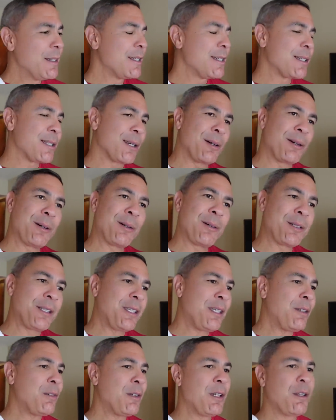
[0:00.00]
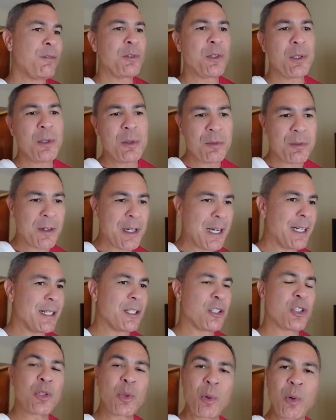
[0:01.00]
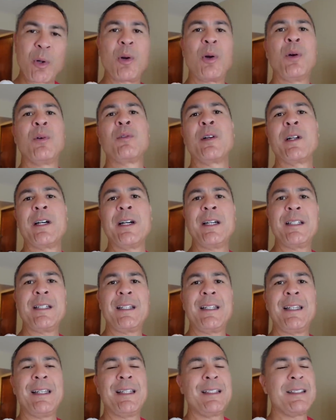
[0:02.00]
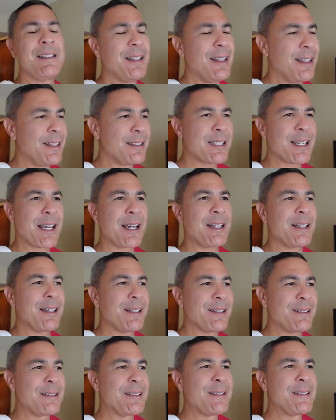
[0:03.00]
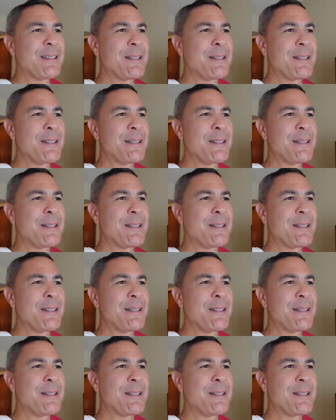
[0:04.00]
So even if you've got a short overnight, and it's kinda, I